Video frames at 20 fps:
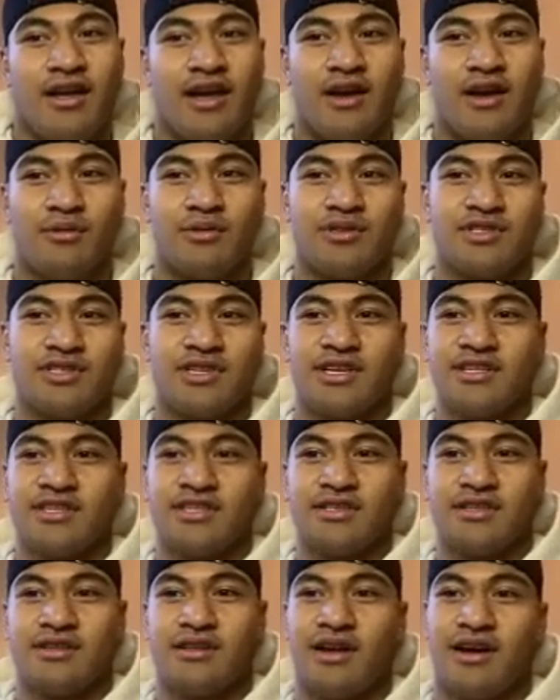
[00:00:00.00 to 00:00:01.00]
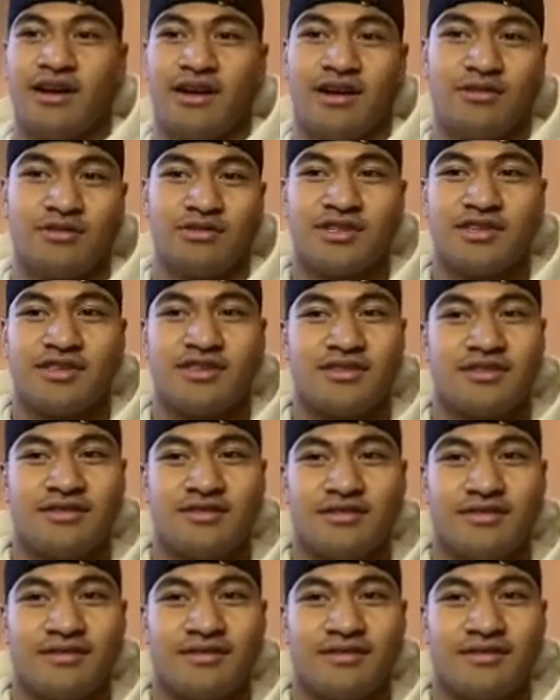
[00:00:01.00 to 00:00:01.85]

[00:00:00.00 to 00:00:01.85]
it was just like I was just